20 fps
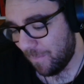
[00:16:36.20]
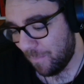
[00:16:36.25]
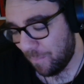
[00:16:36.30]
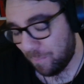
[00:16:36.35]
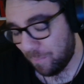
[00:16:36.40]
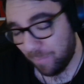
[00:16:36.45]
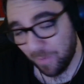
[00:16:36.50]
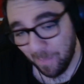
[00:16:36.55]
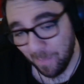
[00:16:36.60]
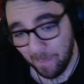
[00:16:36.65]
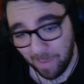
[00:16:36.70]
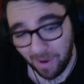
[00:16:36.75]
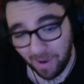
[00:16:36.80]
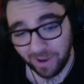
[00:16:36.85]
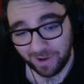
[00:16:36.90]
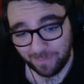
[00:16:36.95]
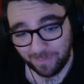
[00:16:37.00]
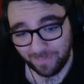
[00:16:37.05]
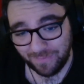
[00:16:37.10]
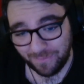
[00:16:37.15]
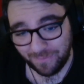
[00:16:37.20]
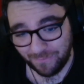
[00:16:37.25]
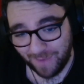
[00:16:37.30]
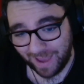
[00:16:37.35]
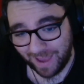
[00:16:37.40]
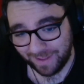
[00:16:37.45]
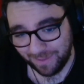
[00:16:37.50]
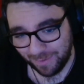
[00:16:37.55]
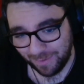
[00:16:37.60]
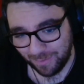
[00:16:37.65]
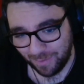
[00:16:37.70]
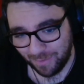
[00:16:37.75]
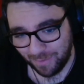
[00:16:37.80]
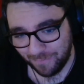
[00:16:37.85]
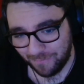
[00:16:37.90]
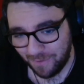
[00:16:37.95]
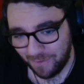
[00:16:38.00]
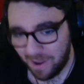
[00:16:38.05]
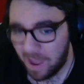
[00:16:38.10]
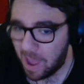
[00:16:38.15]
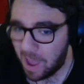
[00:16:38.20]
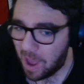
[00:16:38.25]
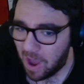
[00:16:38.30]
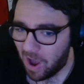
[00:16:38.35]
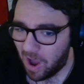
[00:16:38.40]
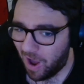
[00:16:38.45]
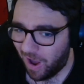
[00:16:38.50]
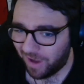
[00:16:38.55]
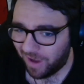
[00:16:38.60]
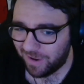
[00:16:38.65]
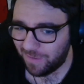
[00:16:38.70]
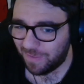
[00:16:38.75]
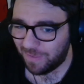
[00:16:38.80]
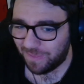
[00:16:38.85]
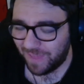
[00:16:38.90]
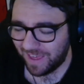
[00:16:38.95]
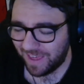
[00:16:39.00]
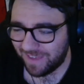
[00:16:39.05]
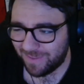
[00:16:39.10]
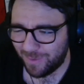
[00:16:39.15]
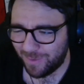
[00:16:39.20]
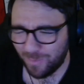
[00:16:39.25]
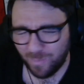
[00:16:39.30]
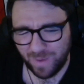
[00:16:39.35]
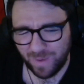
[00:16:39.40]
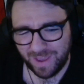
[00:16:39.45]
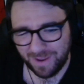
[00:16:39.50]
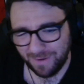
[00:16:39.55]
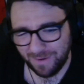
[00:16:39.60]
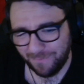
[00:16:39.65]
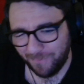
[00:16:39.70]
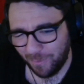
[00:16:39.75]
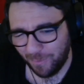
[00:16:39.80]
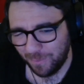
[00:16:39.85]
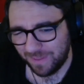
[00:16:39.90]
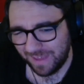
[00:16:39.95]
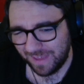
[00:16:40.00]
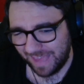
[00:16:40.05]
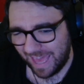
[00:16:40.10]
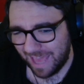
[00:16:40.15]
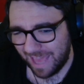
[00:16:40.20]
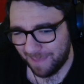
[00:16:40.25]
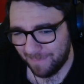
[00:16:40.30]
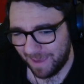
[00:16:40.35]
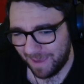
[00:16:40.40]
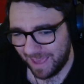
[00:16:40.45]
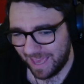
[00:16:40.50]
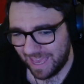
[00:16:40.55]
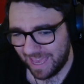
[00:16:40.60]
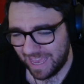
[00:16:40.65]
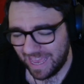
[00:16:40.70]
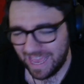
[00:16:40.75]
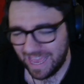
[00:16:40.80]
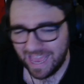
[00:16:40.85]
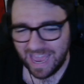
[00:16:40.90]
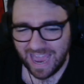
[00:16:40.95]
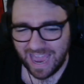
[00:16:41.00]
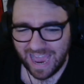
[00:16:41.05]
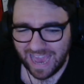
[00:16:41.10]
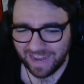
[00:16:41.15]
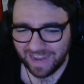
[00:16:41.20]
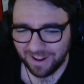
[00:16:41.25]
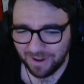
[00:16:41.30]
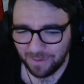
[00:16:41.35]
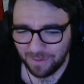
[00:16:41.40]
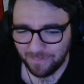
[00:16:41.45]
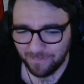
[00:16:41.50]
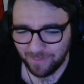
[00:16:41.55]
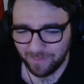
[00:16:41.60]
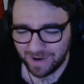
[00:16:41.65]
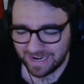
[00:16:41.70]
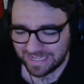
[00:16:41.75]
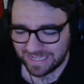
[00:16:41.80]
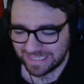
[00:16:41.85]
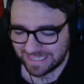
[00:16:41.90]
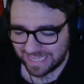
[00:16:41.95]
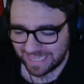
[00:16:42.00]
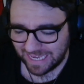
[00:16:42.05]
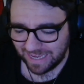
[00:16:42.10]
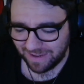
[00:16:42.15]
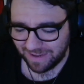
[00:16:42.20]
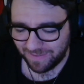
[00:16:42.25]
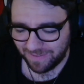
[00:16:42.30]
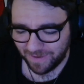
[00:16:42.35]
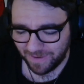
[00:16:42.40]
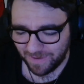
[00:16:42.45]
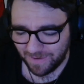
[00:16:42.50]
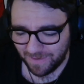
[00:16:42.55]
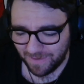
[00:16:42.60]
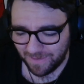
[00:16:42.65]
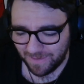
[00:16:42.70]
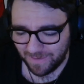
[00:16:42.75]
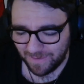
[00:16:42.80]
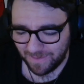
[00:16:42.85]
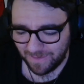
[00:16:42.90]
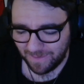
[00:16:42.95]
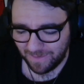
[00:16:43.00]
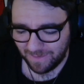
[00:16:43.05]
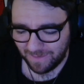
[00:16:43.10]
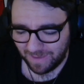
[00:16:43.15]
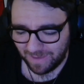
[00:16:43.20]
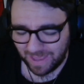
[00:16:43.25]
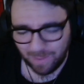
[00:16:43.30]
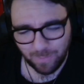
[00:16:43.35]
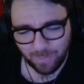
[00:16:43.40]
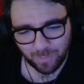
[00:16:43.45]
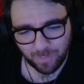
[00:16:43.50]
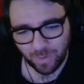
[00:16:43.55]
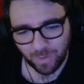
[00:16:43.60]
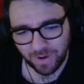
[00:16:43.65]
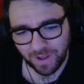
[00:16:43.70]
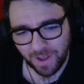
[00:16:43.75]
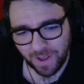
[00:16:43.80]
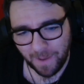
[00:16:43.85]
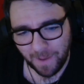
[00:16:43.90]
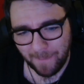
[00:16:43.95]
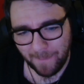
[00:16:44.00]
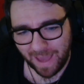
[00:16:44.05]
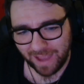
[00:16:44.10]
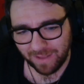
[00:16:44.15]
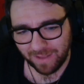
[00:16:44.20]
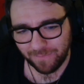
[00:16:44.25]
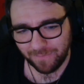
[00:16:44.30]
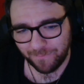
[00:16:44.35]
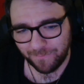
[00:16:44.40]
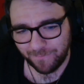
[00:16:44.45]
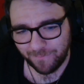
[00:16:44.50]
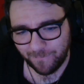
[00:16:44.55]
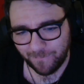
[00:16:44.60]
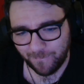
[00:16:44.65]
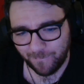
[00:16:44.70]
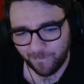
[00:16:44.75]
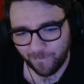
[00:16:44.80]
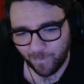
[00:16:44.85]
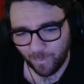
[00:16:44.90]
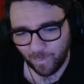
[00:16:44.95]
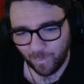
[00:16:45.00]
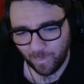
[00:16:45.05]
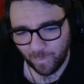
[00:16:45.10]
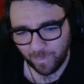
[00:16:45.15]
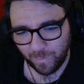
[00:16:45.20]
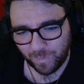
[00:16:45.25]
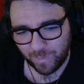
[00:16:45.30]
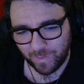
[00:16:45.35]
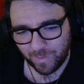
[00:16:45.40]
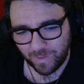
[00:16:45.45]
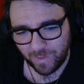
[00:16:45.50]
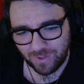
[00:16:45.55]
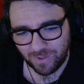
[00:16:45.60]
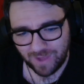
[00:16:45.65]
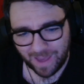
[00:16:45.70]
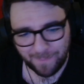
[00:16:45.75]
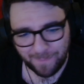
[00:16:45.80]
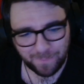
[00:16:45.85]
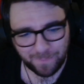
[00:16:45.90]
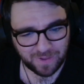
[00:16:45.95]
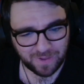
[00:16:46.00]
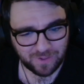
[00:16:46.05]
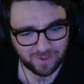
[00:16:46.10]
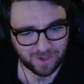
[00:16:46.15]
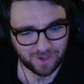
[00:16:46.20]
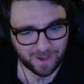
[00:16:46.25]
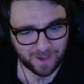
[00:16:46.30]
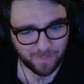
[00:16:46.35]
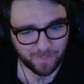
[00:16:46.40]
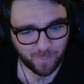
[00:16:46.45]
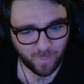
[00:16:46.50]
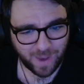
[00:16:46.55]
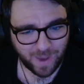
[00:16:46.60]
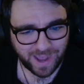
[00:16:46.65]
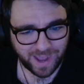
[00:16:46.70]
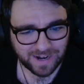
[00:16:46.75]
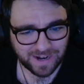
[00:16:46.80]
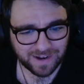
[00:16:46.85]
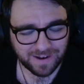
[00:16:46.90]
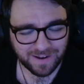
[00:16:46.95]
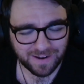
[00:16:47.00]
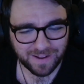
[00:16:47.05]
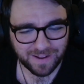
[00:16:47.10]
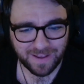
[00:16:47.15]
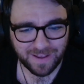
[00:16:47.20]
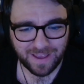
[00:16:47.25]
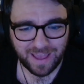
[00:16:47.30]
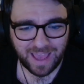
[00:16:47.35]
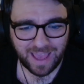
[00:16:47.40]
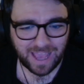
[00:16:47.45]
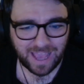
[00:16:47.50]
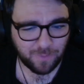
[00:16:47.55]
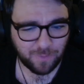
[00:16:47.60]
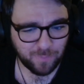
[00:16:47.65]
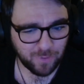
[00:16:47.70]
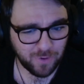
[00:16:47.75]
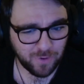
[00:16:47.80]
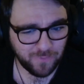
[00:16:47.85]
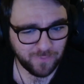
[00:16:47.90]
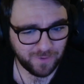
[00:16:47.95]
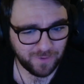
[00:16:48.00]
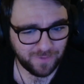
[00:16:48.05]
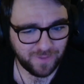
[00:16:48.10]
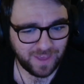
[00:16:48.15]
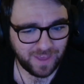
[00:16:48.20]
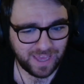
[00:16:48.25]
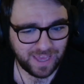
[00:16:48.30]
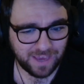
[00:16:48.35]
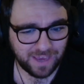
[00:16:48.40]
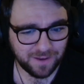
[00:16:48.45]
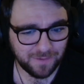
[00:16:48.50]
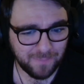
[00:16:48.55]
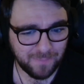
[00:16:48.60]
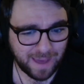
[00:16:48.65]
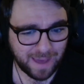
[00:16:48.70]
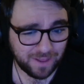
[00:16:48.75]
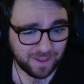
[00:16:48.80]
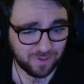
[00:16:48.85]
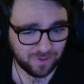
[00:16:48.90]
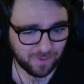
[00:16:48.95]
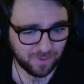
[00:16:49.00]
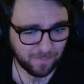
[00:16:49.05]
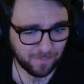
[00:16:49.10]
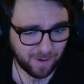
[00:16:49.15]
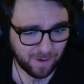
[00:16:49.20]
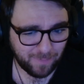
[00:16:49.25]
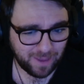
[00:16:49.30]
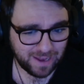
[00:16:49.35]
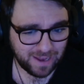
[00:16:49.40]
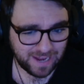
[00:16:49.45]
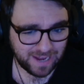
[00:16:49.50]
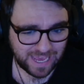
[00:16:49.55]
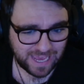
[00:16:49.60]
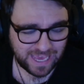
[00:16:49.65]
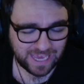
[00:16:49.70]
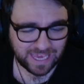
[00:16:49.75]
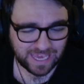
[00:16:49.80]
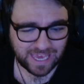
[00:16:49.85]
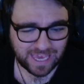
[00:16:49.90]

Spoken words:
combined with the factors of, I don't think that we can afford to get him here, and I don't really think that he would want to come back for the Championship when he's proven that he can manage in the Premier League